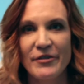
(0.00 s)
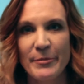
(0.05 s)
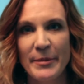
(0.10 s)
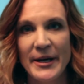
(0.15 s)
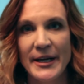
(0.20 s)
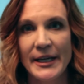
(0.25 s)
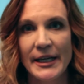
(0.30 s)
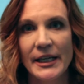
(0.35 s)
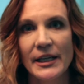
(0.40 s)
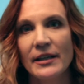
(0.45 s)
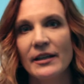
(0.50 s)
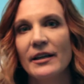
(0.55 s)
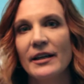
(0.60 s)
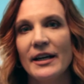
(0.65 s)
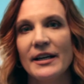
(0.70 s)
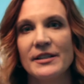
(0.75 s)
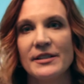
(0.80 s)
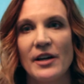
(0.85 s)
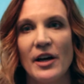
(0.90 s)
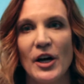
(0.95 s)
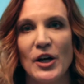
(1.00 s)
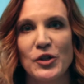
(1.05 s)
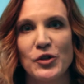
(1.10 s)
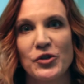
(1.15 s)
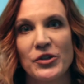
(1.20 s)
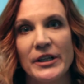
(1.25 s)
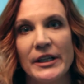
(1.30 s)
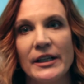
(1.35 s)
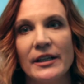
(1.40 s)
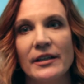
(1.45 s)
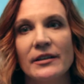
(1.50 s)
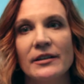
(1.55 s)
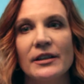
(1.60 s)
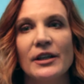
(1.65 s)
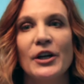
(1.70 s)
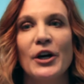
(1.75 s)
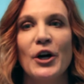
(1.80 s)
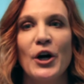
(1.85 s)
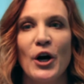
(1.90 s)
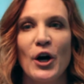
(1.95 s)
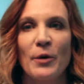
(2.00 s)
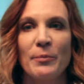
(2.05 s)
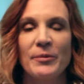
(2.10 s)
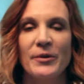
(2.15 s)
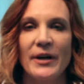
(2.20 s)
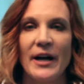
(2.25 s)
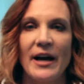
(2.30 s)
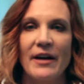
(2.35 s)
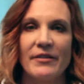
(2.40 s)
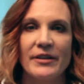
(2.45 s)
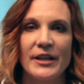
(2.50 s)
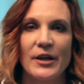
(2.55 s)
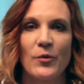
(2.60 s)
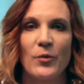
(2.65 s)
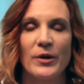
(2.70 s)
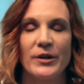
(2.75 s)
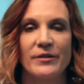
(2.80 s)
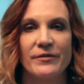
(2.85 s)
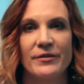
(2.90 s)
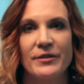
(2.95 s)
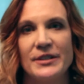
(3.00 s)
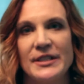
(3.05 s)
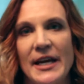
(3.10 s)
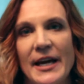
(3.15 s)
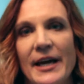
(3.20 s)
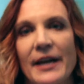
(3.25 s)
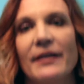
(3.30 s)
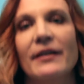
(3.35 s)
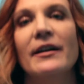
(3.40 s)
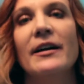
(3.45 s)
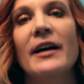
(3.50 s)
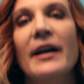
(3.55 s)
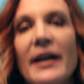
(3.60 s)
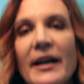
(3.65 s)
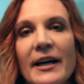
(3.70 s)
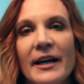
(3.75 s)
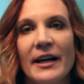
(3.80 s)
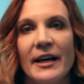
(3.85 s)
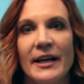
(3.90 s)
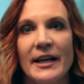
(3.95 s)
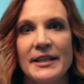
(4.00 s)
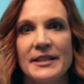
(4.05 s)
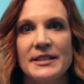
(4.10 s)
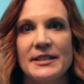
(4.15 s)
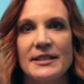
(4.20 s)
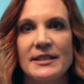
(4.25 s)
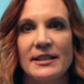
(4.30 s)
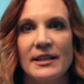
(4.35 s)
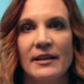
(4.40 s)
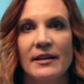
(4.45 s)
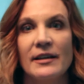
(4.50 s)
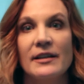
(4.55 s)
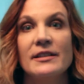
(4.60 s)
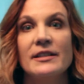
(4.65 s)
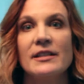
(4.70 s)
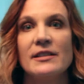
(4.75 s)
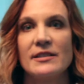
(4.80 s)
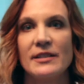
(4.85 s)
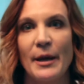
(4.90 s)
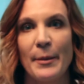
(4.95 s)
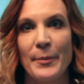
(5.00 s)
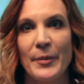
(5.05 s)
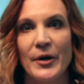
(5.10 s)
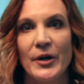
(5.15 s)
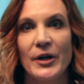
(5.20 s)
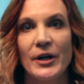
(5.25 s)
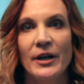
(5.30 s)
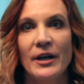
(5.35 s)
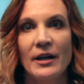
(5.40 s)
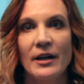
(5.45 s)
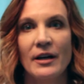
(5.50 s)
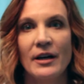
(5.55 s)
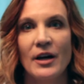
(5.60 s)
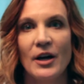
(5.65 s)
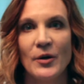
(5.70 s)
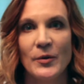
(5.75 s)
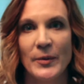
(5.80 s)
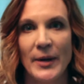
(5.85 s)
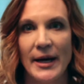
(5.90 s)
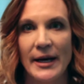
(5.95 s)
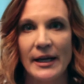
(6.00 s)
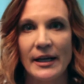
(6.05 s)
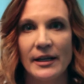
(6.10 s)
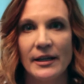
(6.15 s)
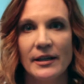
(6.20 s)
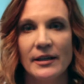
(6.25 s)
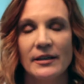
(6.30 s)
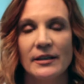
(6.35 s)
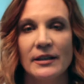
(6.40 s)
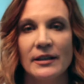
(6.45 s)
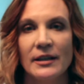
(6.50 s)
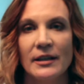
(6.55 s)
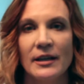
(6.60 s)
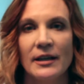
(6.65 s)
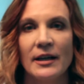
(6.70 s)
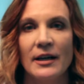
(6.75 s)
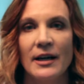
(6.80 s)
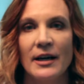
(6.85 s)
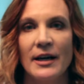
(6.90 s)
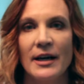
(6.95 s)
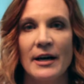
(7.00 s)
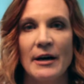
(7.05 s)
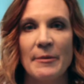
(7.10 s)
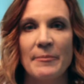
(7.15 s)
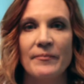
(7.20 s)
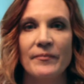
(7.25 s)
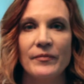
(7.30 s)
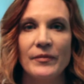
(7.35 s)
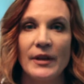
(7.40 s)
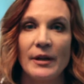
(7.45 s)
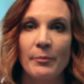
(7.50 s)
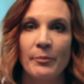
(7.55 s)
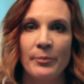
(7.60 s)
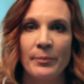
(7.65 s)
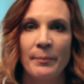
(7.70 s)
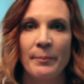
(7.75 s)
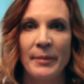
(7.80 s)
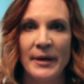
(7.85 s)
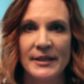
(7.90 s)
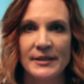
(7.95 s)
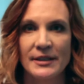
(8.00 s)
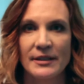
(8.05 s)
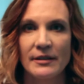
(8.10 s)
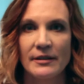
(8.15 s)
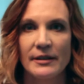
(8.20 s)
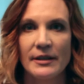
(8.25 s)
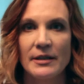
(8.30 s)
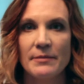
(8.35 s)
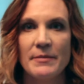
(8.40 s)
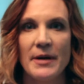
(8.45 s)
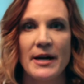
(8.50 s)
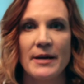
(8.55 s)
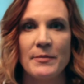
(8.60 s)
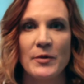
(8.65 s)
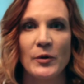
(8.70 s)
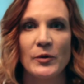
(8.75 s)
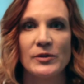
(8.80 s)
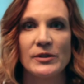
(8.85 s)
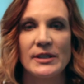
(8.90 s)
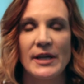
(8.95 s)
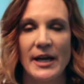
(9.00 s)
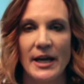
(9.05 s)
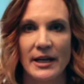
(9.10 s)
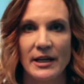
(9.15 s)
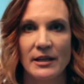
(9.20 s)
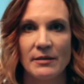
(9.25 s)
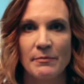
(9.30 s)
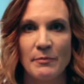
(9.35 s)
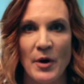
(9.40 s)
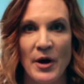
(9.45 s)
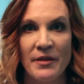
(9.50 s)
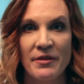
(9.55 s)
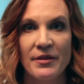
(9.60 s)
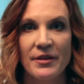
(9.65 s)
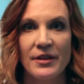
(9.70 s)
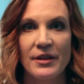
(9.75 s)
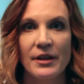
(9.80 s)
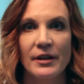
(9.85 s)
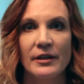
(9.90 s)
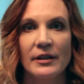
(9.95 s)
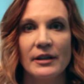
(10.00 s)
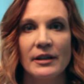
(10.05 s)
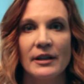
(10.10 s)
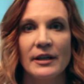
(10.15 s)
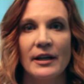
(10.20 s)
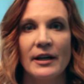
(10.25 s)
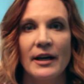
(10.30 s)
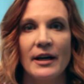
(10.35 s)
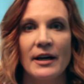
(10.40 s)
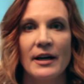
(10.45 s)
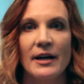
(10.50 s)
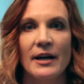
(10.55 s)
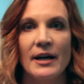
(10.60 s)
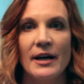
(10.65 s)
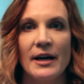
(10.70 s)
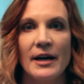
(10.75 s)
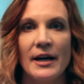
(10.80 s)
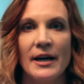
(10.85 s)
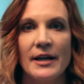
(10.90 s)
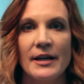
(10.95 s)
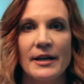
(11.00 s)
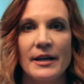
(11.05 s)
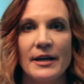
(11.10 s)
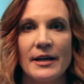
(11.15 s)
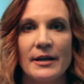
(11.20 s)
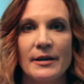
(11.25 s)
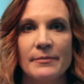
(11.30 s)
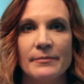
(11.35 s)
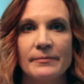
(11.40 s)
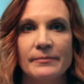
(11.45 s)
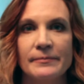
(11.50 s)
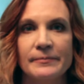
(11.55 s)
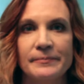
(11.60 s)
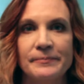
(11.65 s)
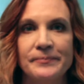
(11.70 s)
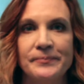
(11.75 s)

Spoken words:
everybody, it's Audrey. Hope you're having a wonderful day. It's December already. Basically my most hated month. It's